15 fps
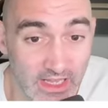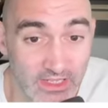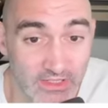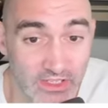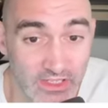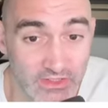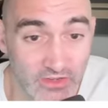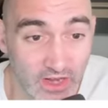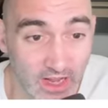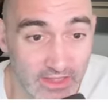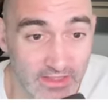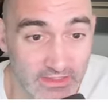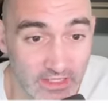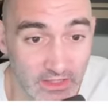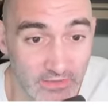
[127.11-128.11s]
chances are high
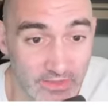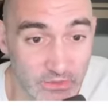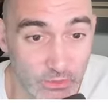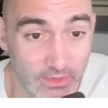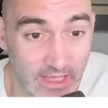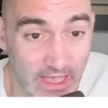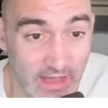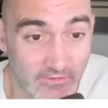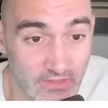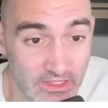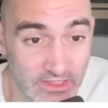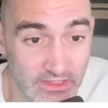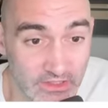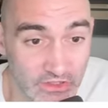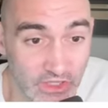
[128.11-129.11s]
that television will be
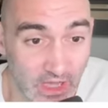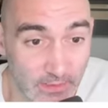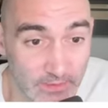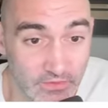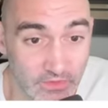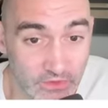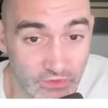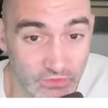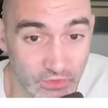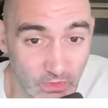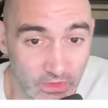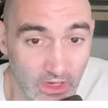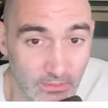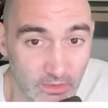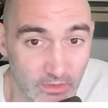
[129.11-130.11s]
advertising jobs for
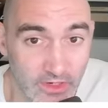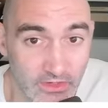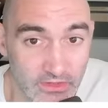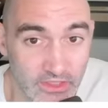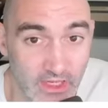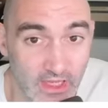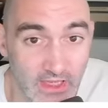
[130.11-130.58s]
drone operators,